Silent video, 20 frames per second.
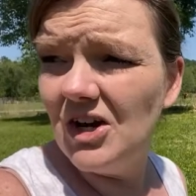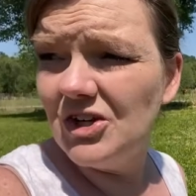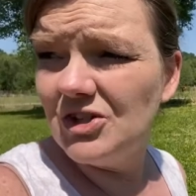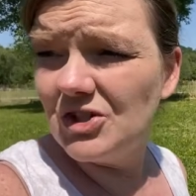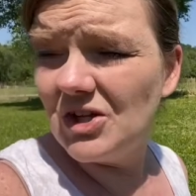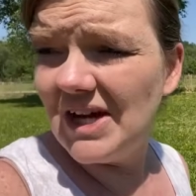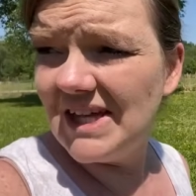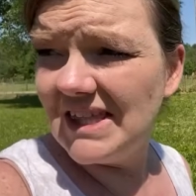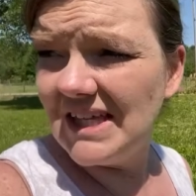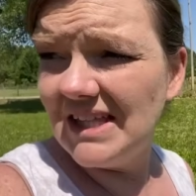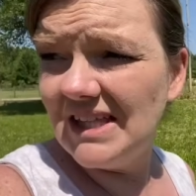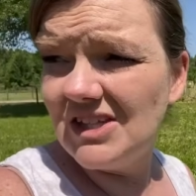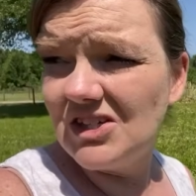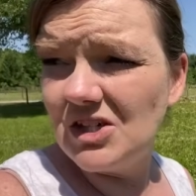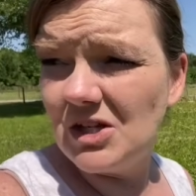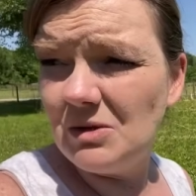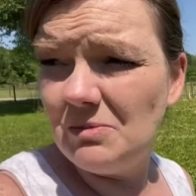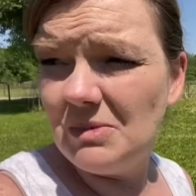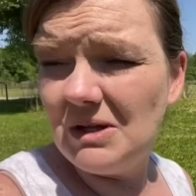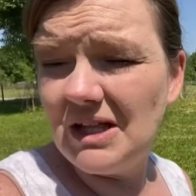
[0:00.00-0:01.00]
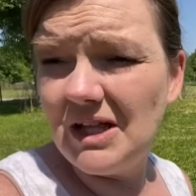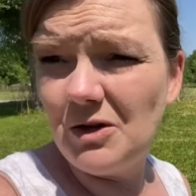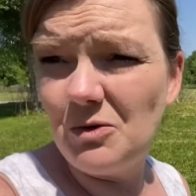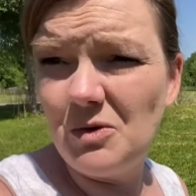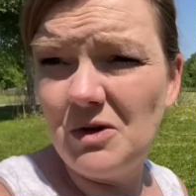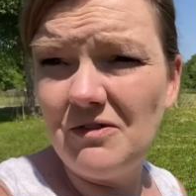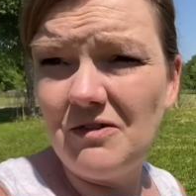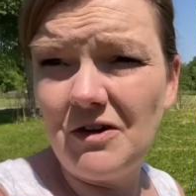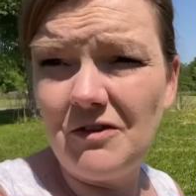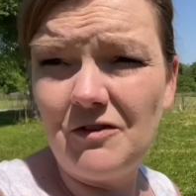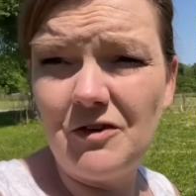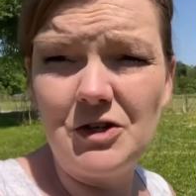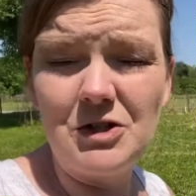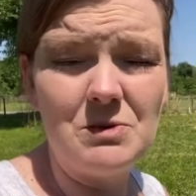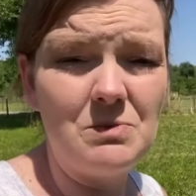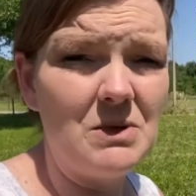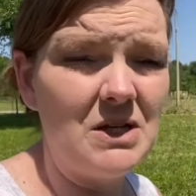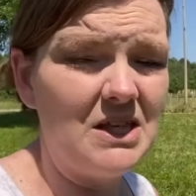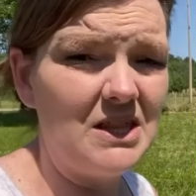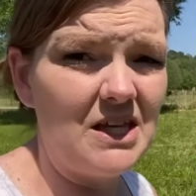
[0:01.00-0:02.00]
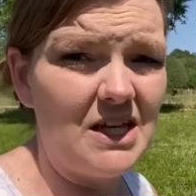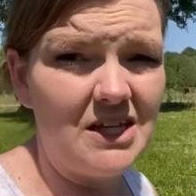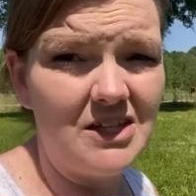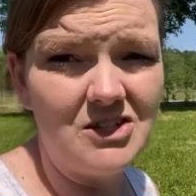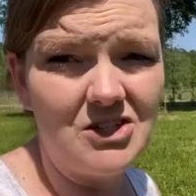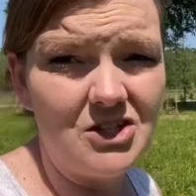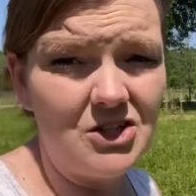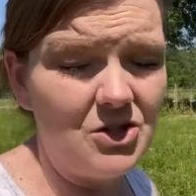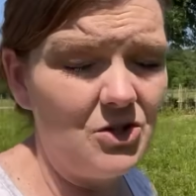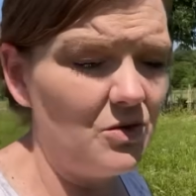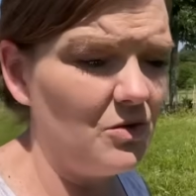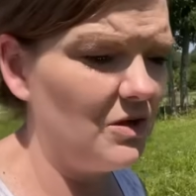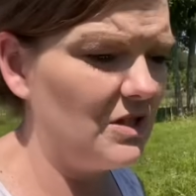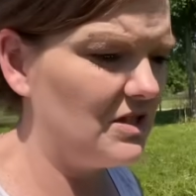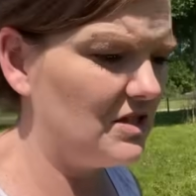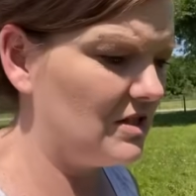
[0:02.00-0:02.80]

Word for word: So I think that's going to be like one of our first big things to do is